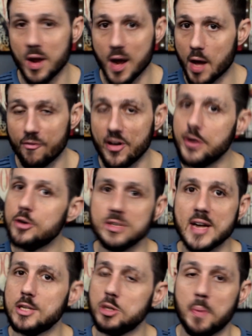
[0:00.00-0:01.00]
A vendor's
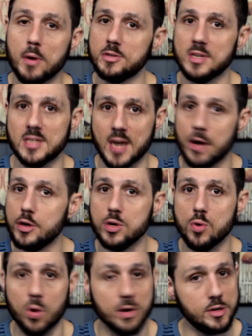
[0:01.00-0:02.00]
not supposed to tell you
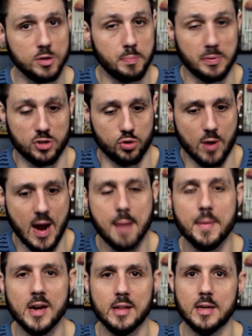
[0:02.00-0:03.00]
or prescribe
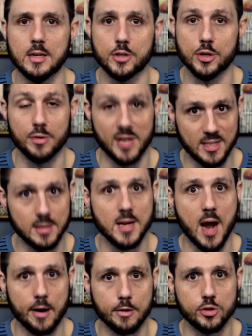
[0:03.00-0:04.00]
anything to you. That's a
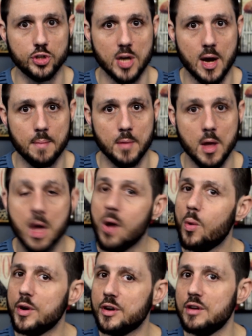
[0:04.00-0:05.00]
doctor's job.
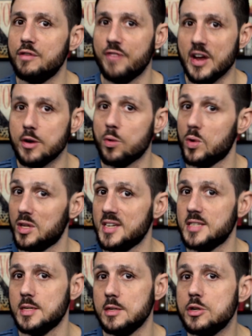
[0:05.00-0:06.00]
What a good vendor will
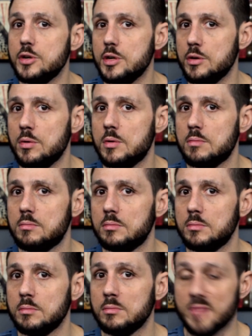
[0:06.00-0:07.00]
listen to you.
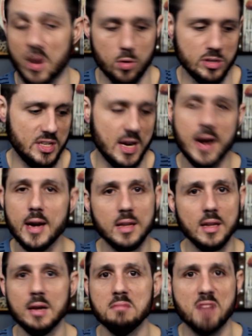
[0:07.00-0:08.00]
They won't say
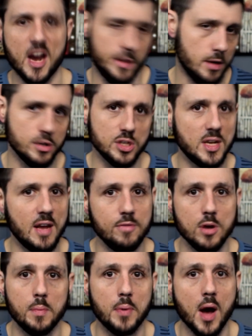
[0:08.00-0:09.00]
anything, and they'll just give you
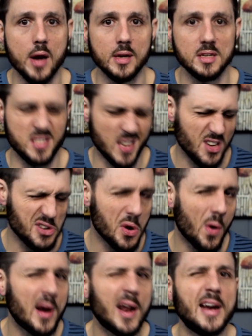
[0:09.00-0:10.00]
a product and say, you know
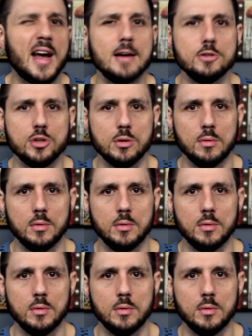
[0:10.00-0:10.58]
what, I got you.